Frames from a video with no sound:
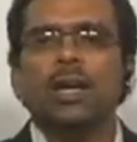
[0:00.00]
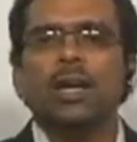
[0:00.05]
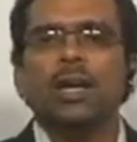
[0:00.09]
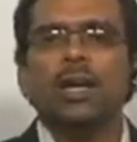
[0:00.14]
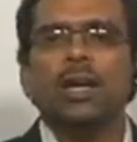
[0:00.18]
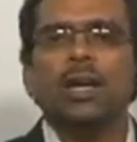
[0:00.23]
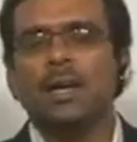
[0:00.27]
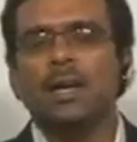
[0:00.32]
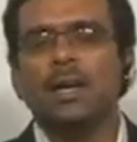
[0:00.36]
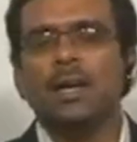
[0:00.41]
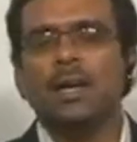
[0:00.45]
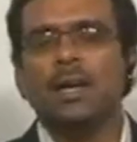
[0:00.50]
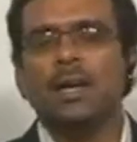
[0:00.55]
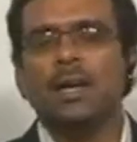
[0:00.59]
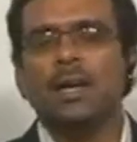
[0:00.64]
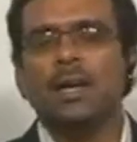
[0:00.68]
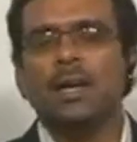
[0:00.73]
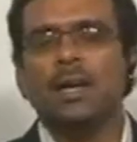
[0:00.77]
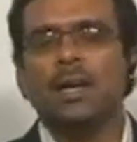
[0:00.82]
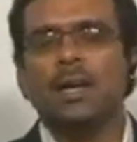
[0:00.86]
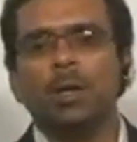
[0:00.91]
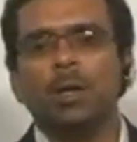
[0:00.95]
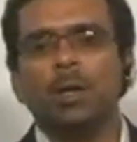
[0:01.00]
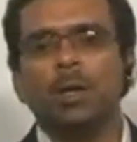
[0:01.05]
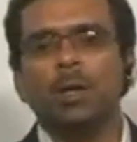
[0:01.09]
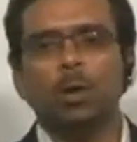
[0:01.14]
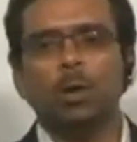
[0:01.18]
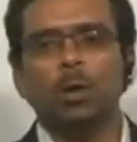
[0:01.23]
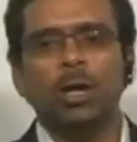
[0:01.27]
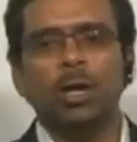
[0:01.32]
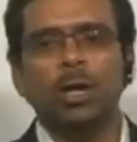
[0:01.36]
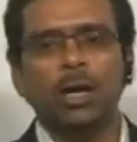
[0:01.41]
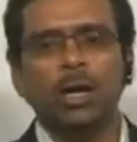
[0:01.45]
take here any H
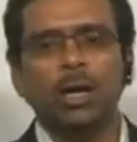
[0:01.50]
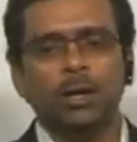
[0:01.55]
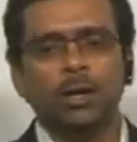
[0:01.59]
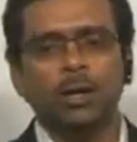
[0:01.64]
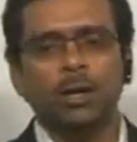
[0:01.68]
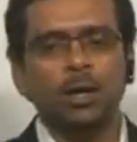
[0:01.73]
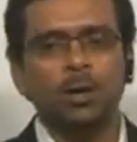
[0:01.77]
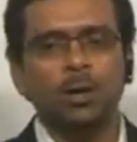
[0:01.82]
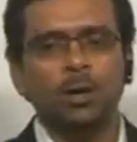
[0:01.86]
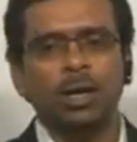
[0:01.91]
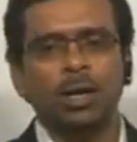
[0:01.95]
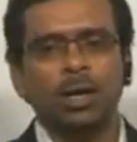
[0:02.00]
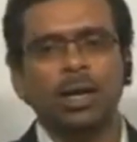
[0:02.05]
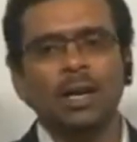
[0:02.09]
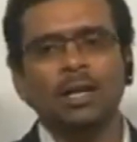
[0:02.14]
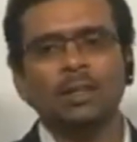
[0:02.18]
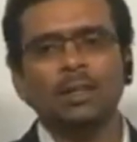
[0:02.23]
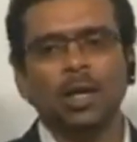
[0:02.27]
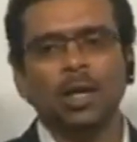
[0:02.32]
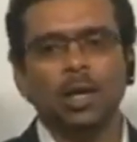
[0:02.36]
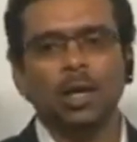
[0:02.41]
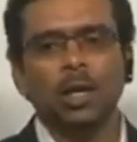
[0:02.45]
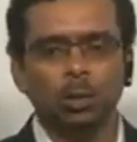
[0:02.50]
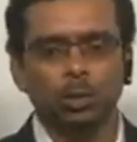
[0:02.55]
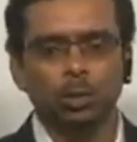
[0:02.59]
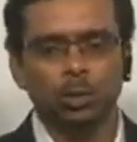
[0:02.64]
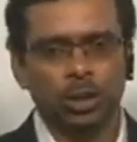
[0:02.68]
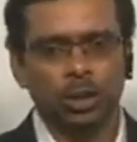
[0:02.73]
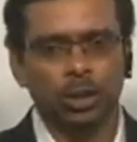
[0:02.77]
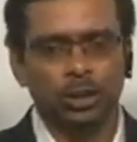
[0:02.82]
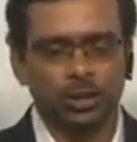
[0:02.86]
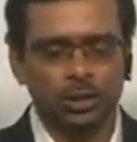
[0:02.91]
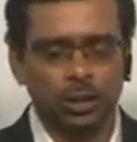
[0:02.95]
parameter model and try to analyze all
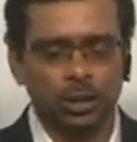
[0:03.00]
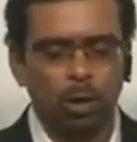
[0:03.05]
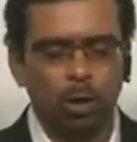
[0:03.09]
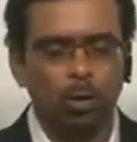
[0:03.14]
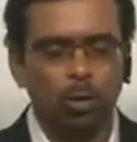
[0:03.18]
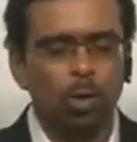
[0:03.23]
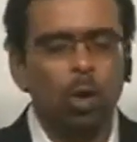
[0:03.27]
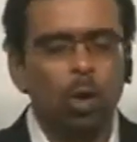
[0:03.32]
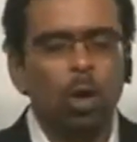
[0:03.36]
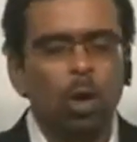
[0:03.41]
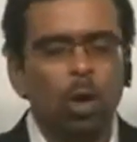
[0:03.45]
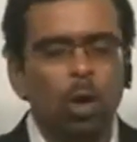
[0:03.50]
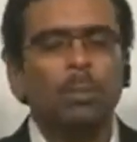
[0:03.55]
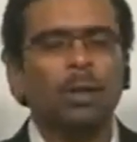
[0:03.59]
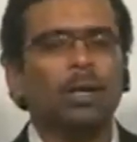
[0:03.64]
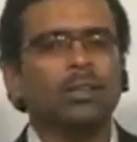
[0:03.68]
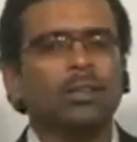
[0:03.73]
those things now,